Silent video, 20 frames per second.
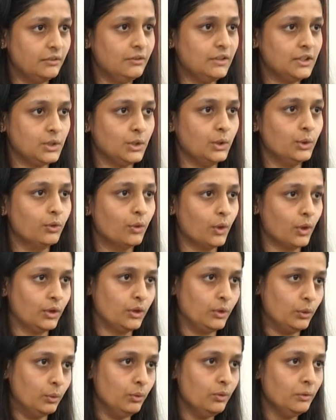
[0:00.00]
which you
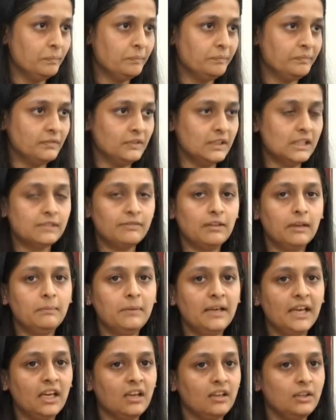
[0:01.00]
want to. This will
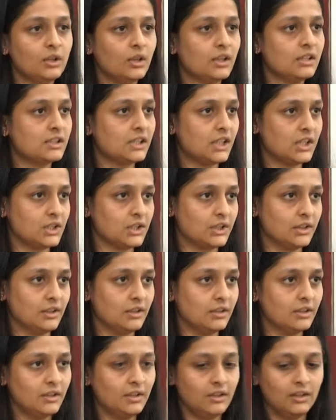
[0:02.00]
be your session.
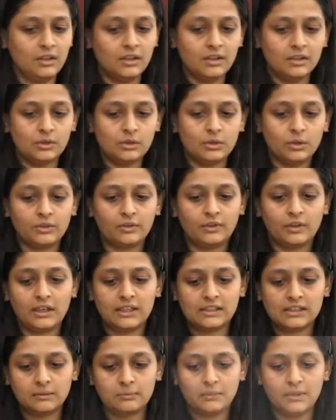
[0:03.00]
So for
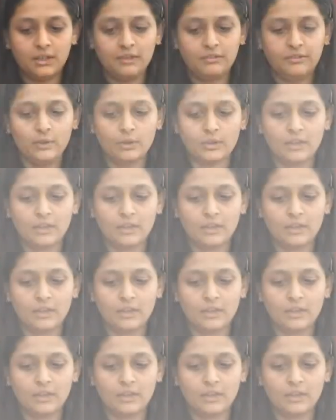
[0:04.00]
example, if you